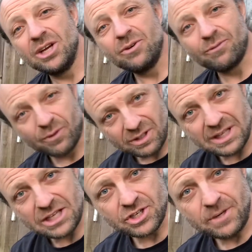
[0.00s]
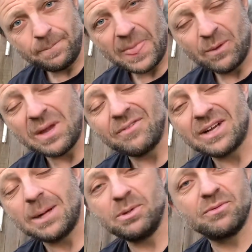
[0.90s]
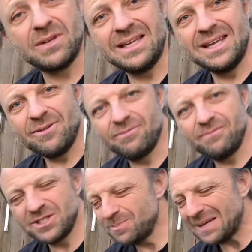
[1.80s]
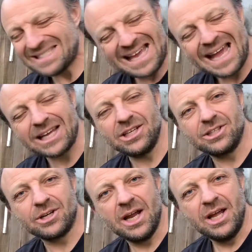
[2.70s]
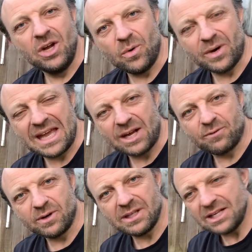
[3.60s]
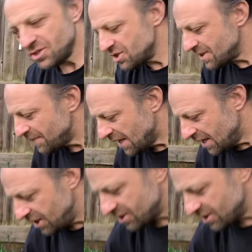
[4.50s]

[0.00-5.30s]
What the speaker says: fertilizer, and we have a couple of spectacular organic fertilizers, you